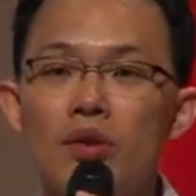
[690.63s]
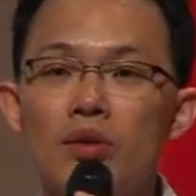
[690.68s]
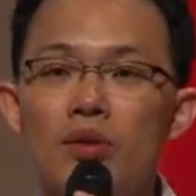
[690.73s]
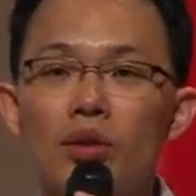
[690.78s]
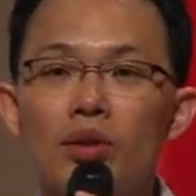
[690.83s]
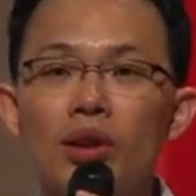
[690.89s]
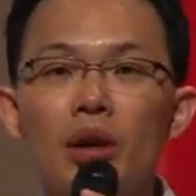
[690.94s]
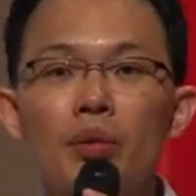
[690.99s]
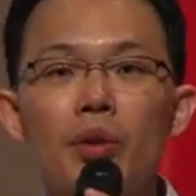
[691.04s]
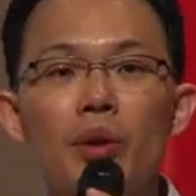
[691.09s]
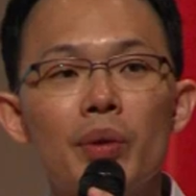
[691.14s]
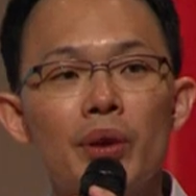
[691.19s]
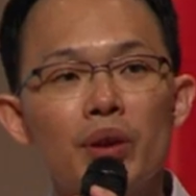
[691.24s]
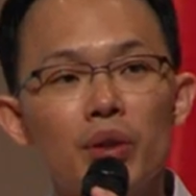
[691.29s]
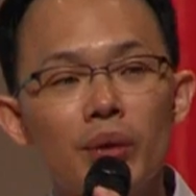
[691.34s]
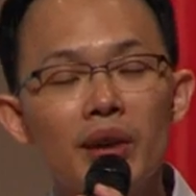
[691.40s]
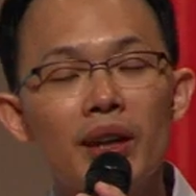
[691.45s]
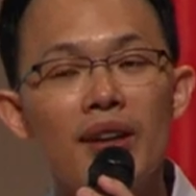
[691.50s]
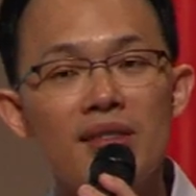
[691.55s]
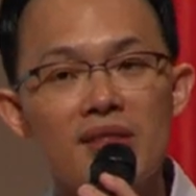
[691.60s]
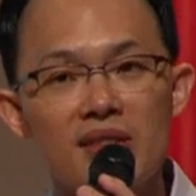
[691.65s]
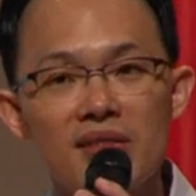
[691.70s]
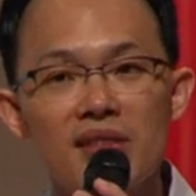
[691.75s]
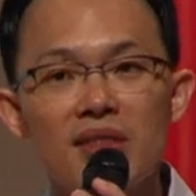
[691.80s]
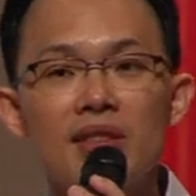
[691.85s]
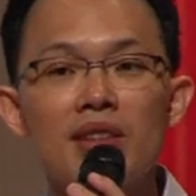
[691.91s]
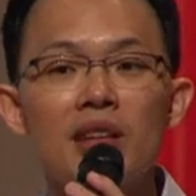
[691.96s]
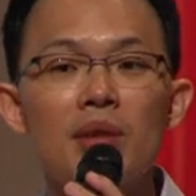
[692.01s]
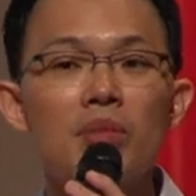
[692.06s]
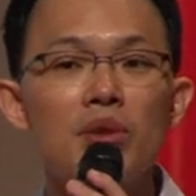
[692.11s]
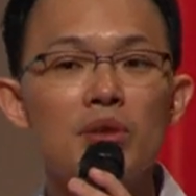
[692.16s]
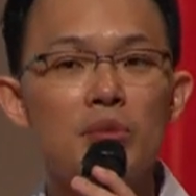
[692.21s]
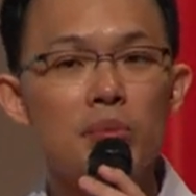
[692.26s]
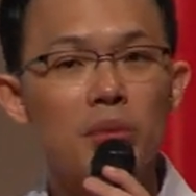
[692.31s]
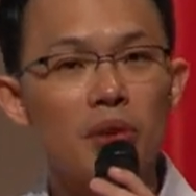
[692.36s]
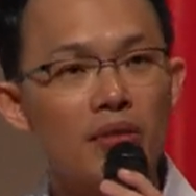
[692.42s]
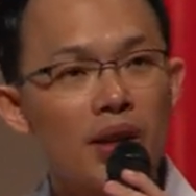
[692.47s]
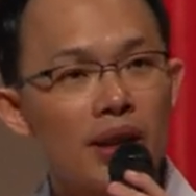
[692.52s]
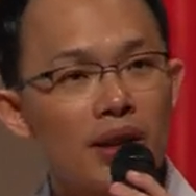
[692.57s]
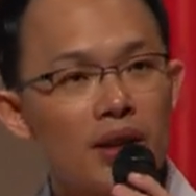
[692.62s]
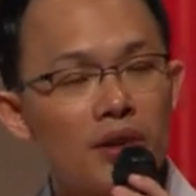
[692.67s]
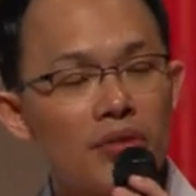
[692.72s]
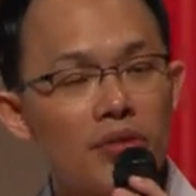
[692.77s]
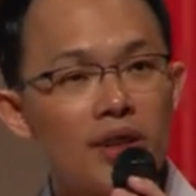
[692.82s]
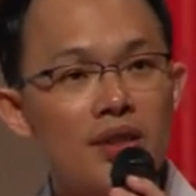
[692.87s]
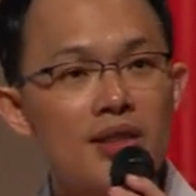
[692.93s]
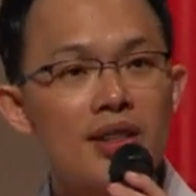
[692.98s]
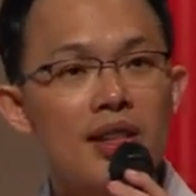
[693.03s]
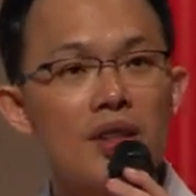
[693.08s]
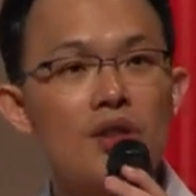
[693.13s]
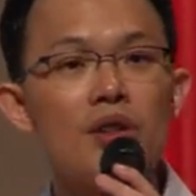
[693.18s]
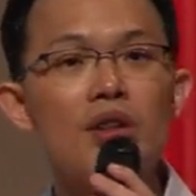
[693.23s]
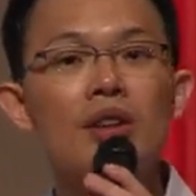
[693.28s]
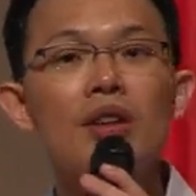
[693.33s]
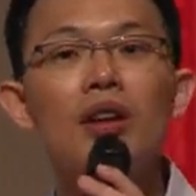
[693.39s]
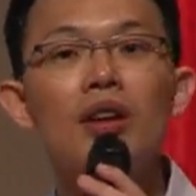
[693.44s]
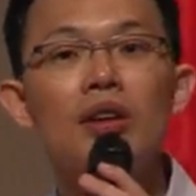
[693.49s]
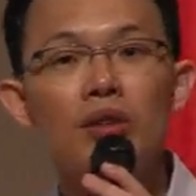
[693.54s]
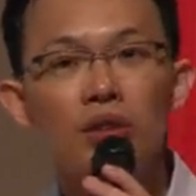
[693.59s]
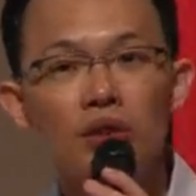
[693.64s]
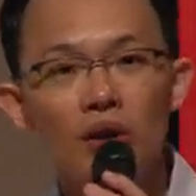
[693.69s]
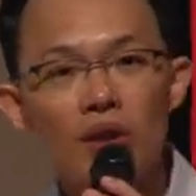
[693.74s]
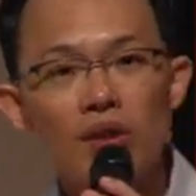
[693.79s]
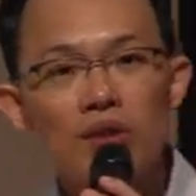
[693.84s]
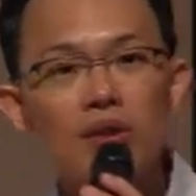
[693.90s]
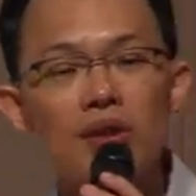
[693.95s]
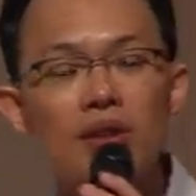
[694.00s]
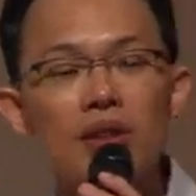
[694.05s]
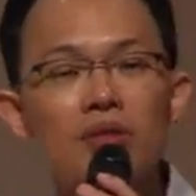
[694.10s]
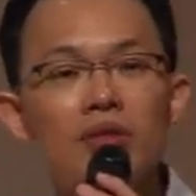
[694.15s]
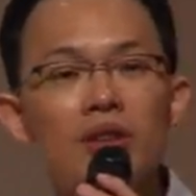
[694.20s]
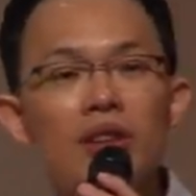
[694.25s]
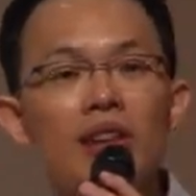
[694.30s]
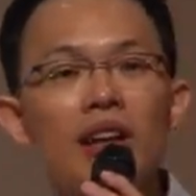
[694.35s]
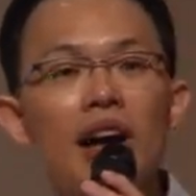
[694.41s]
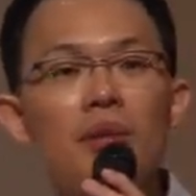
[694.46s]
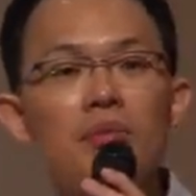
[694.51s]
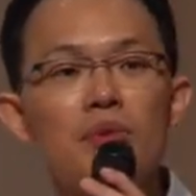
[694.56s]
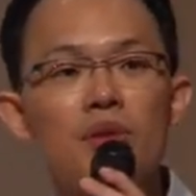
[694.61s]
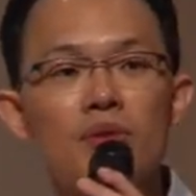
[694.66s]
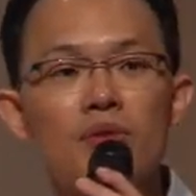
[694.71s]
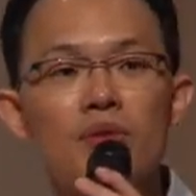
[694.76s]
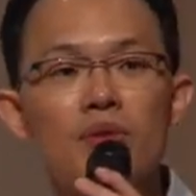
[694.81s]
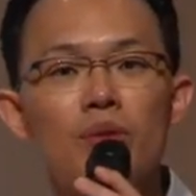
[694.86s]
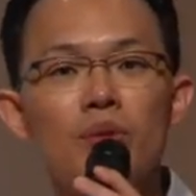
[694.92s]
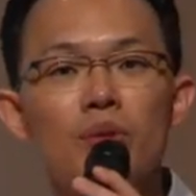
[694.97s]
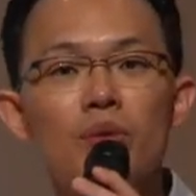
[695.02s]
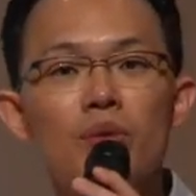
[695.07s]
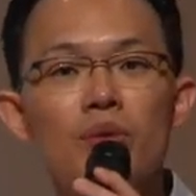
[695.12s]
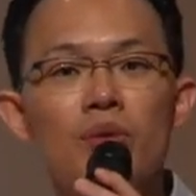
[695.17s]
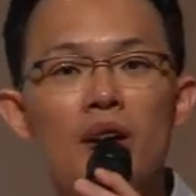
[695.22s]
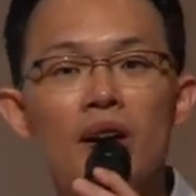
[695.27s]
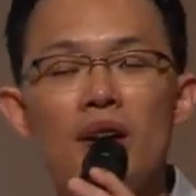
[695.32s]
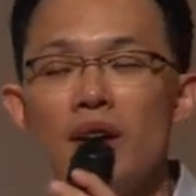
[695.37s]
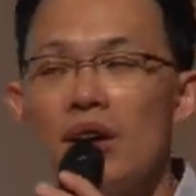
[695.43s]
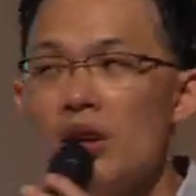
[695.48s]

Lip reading: So now what we're doing as a system is provide differentiation across the different types of schools.